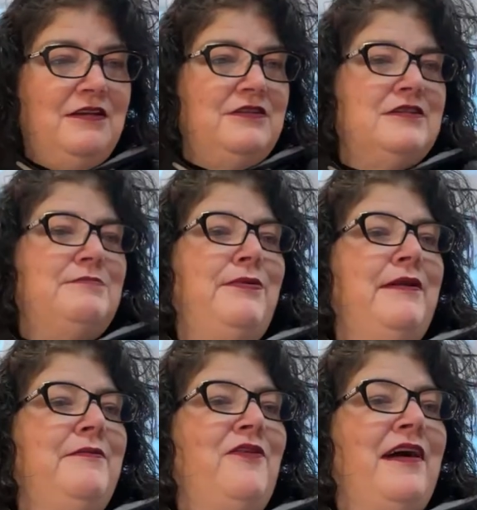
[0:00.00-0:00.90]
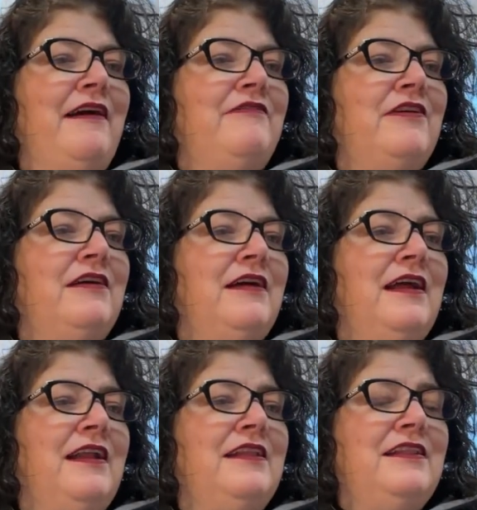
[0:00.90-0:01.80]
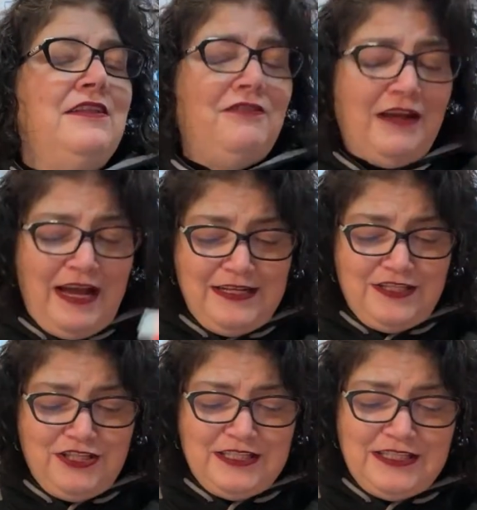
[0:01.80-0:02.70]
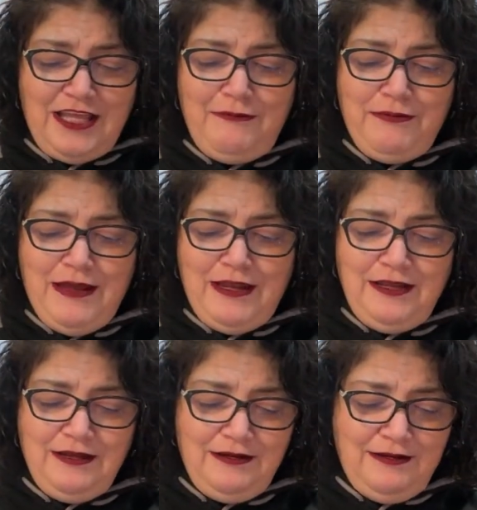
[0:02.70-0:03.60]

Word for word: Just put them wherever. And little guy's just sleeping.